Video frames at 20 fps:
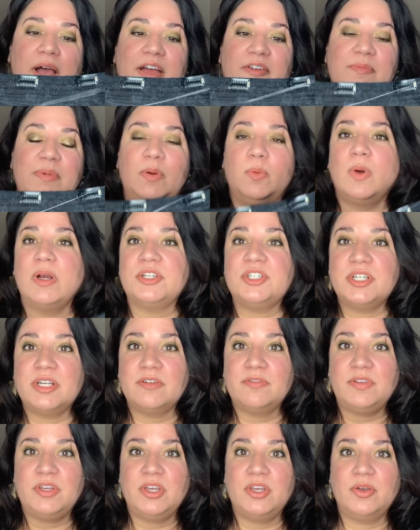I've been watching
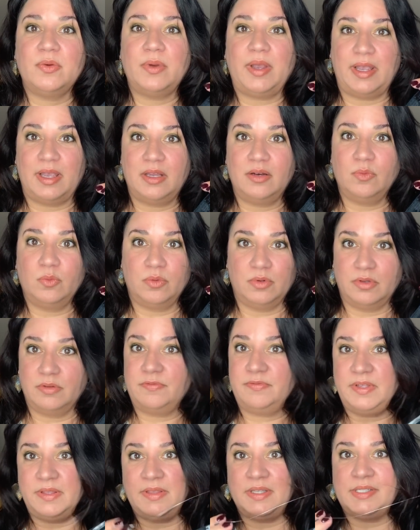a few and we'll
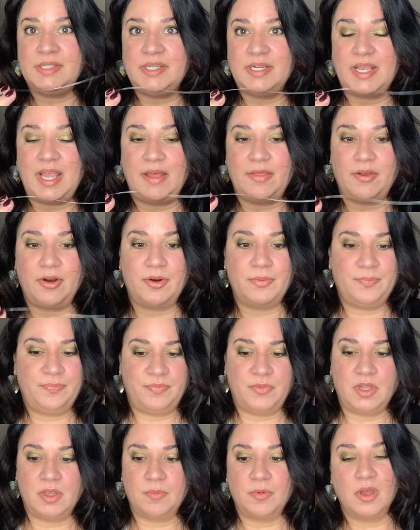fit this together.
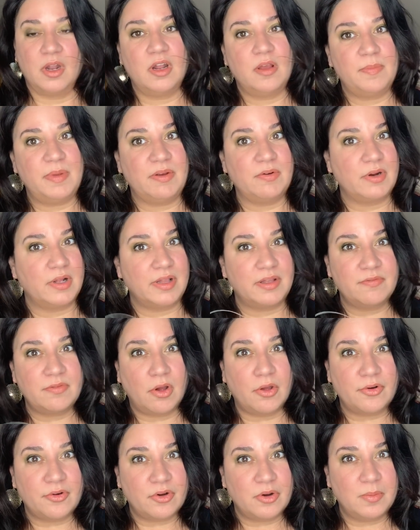I'm gonna be really
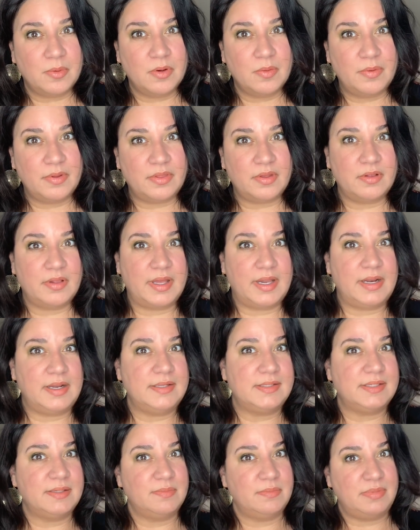vulnerable with you
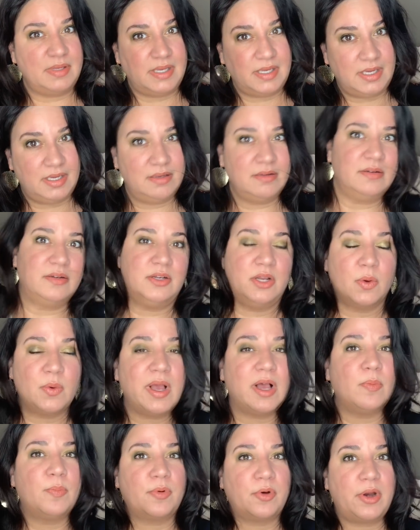ladies and be no
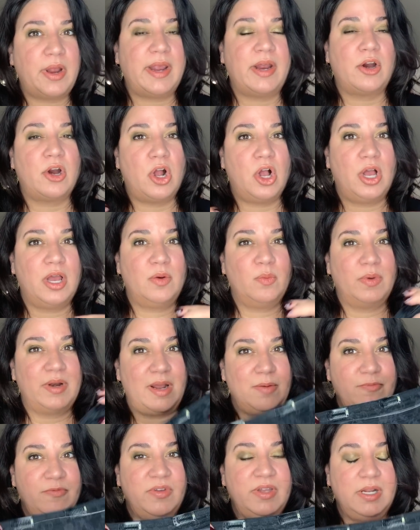helper hair on when
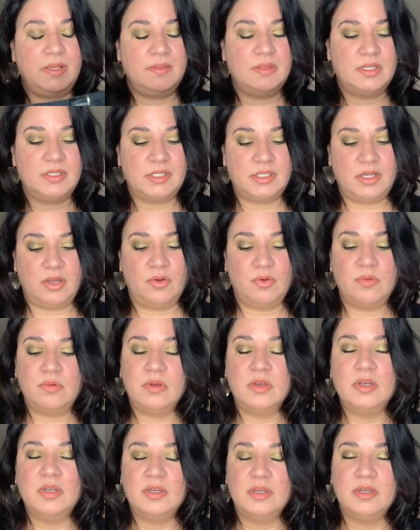I'm fitting this, so
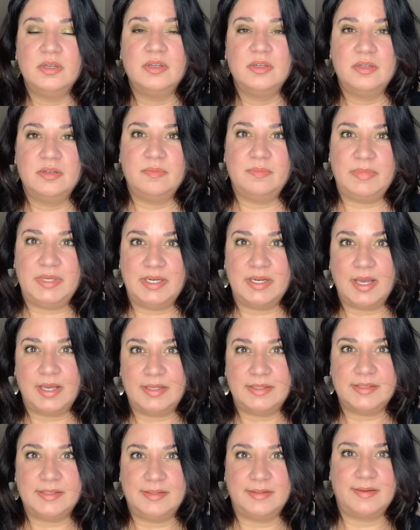be
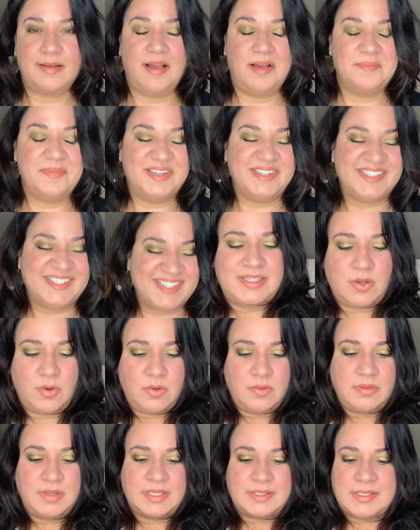nice in the comments.
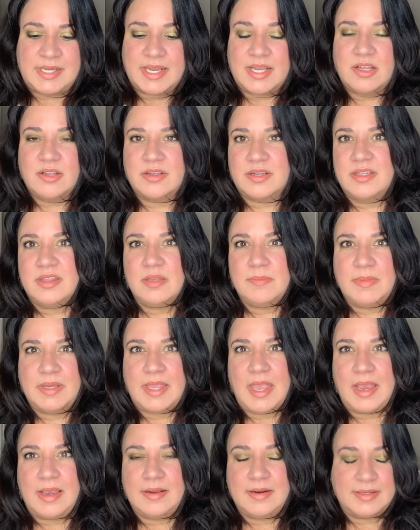So let's take a look at the
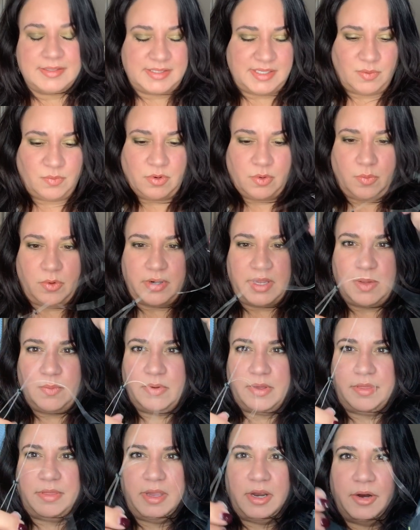mechanics that we're working
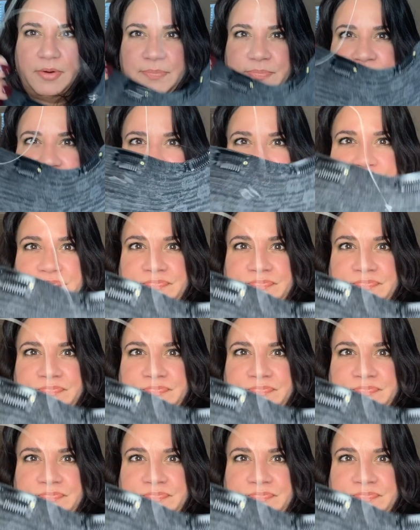with here.